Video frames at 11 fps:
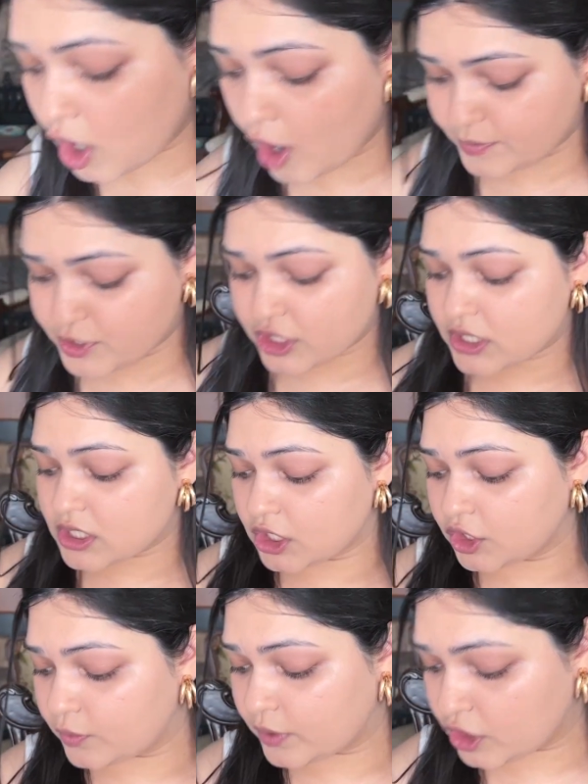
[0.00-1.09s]
options that
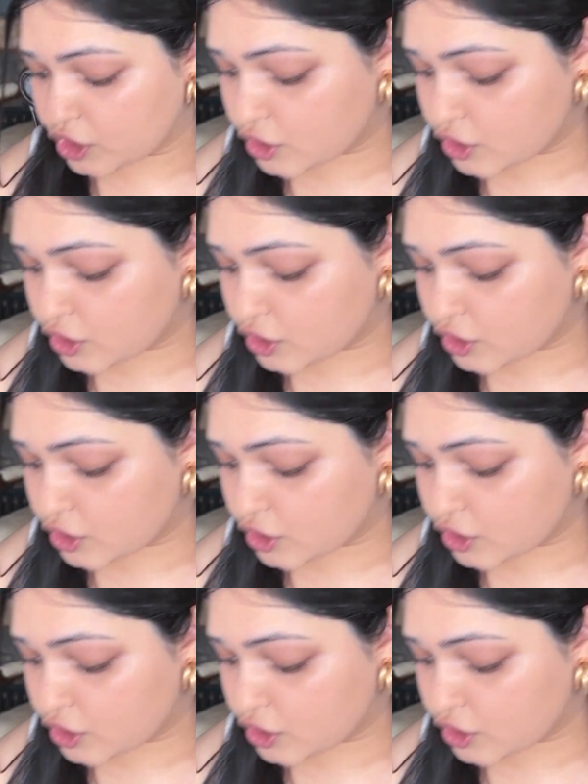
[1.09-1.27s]
you can